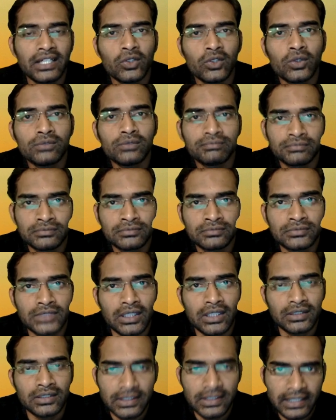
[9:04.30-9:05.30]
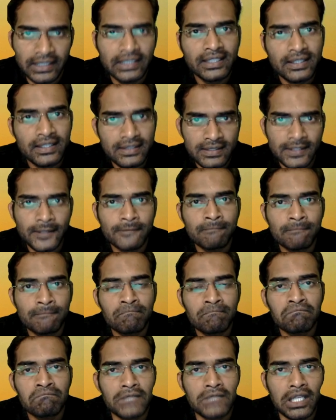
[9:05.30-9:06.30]
the thing is,
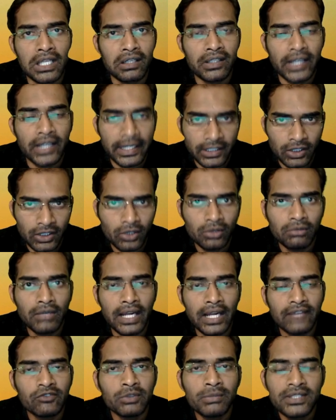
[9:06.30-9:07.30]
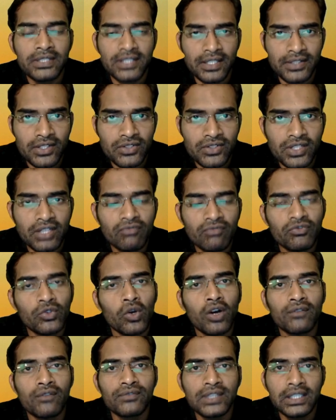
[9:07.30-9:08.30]
right now I will be suggesting few
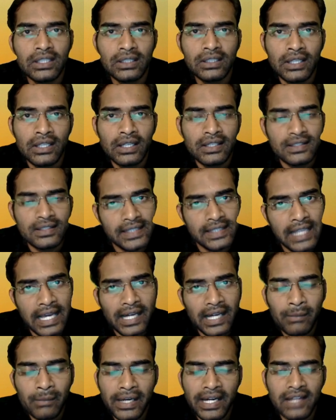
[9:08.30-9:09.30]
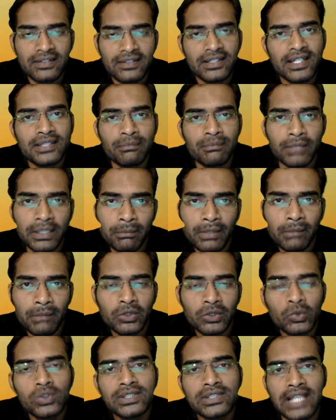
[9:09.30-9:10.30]
of the CRM and as well as
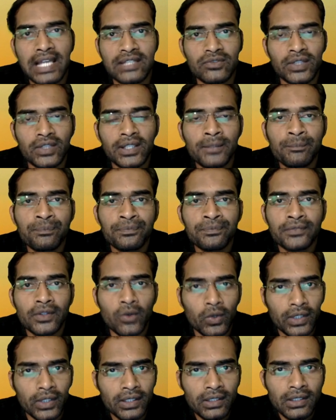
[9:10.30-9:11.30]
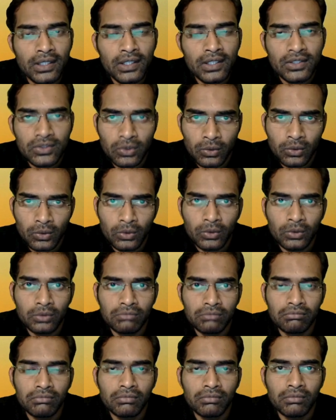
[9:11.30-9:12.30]
BPM tools as well. Okay,
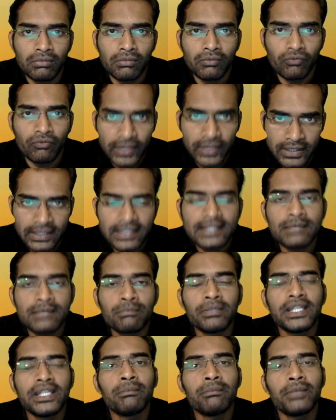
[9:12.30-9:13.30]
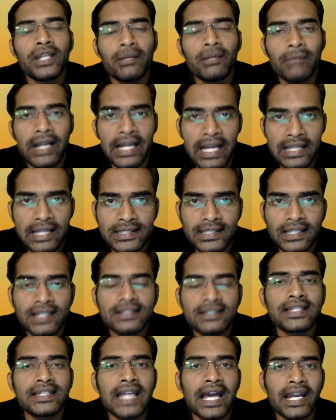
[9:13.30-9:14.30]
so with these BPM and as well
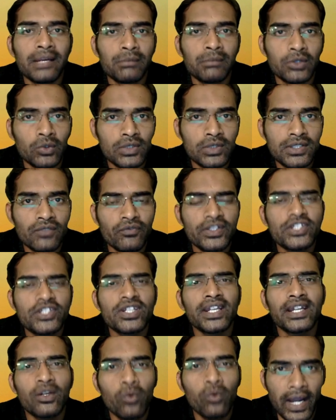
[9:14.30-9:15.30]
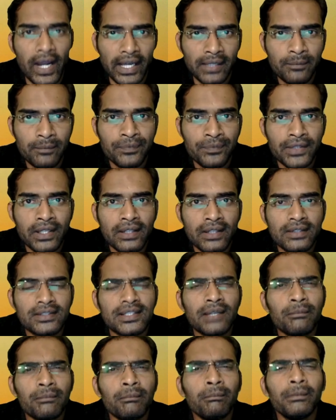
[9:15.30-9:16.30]
as CRM tools, which require
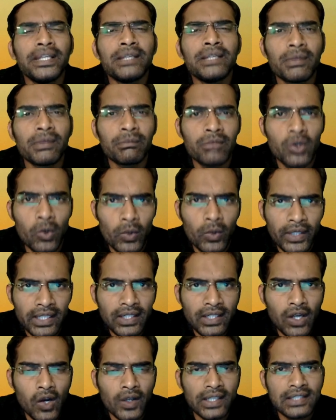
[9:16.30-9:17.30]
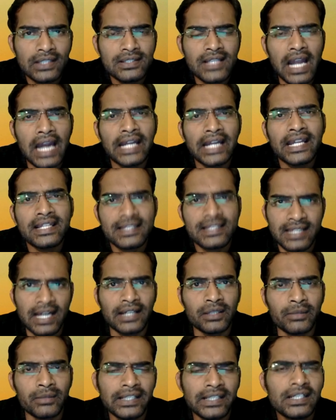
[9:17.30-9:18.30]
some minimum coding, or else
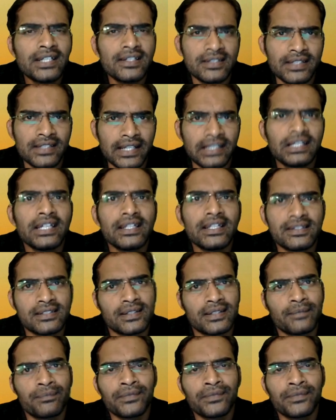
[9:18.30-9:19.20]
understand at least,